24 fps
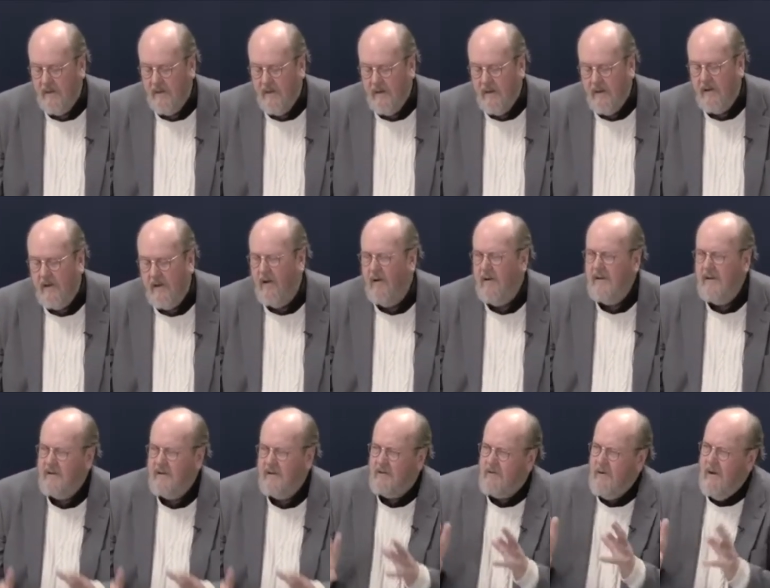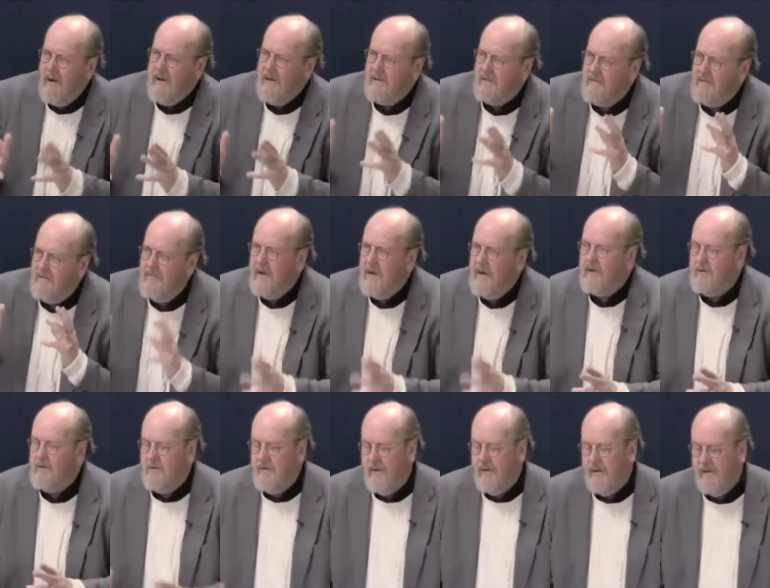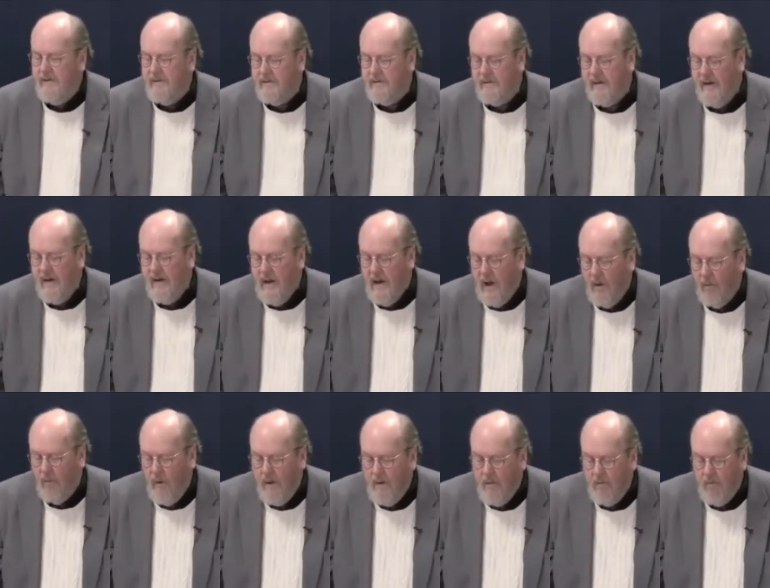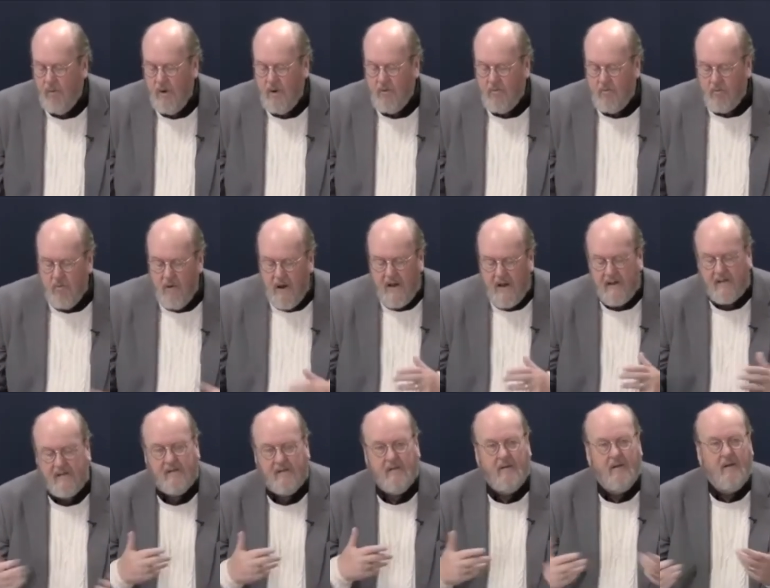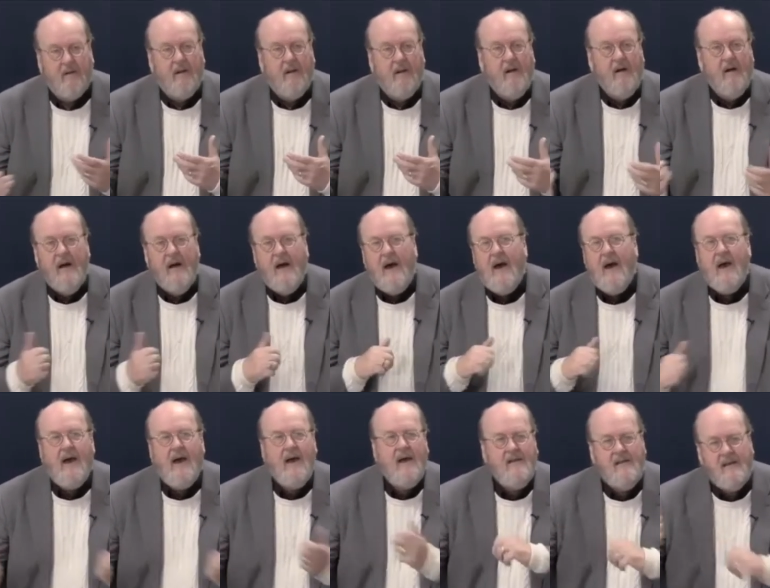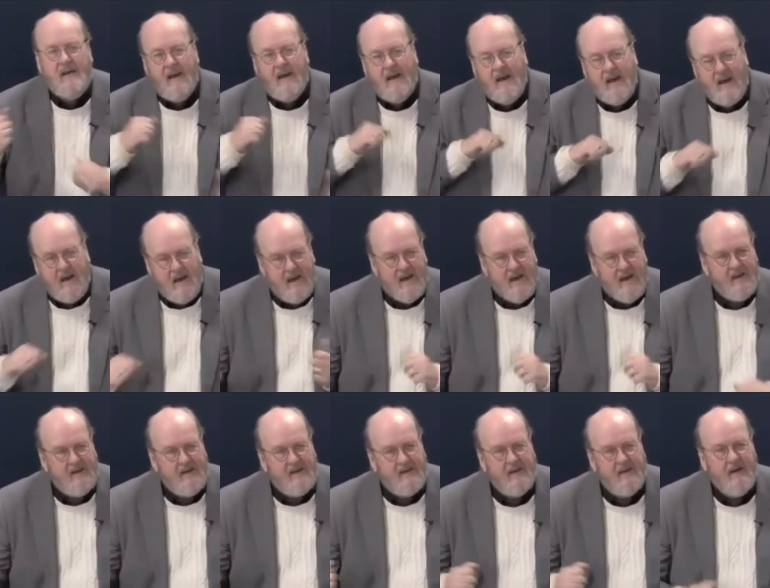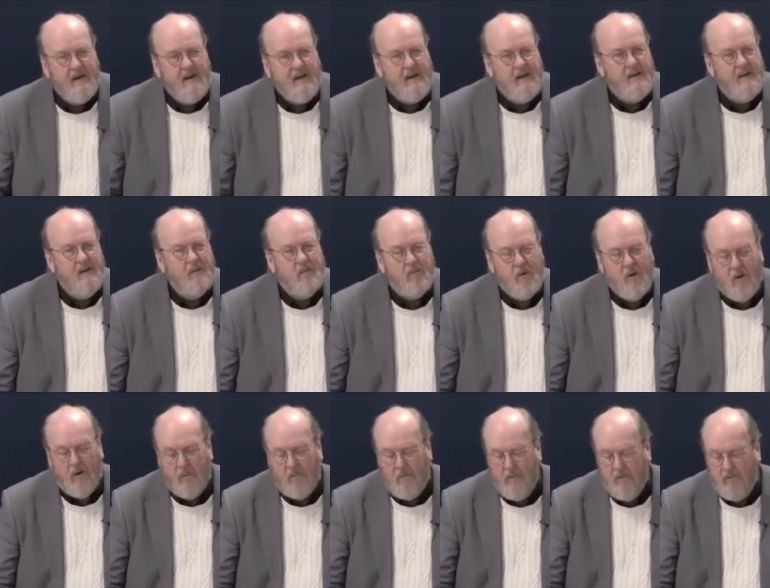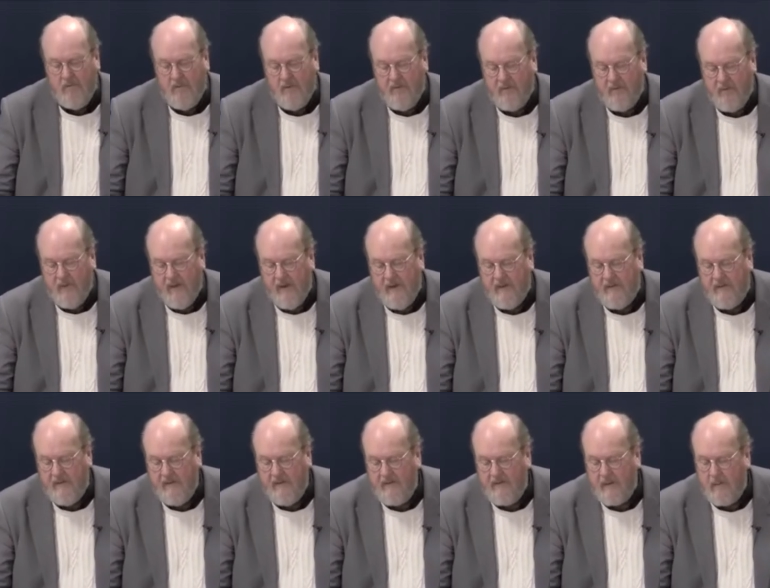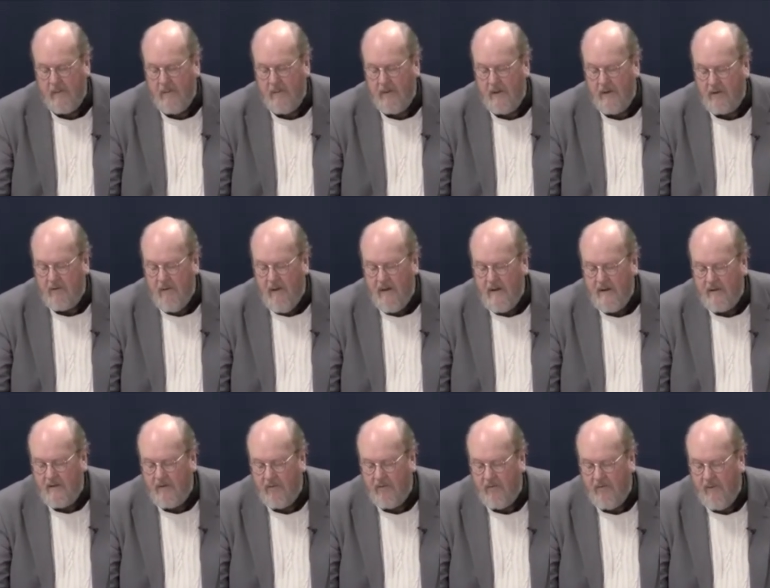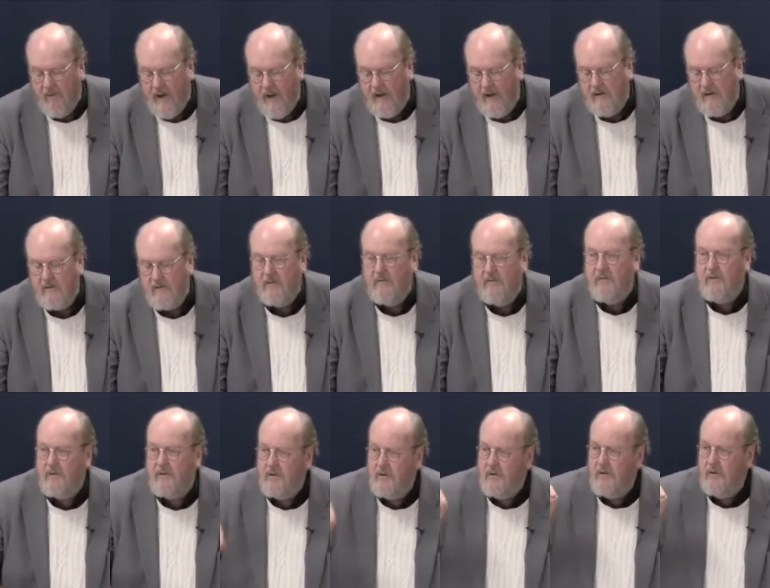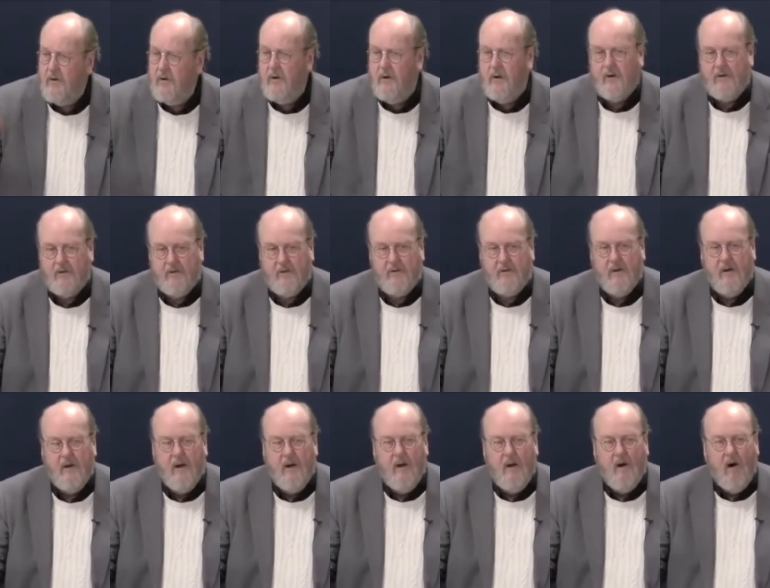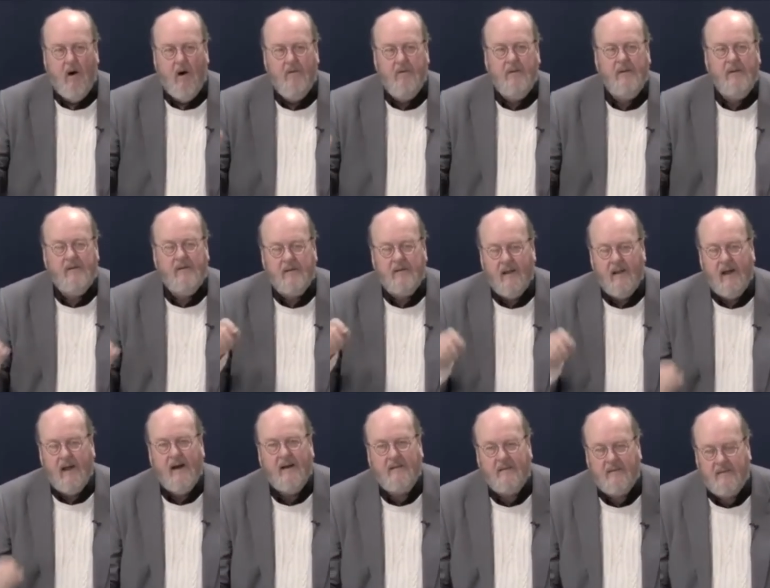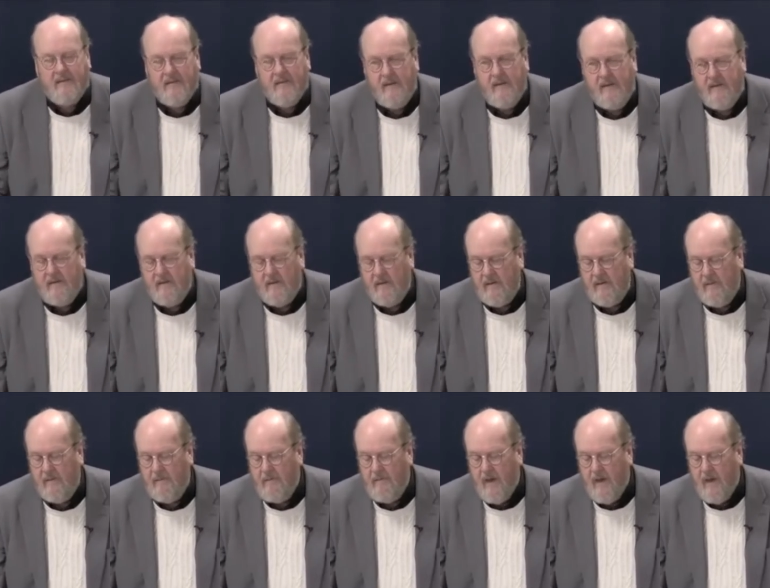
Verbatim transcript: You know, his greatest victories are when we wrestle hand to hand in the realm of the flesh. And some of the greatest failures of the church over this last season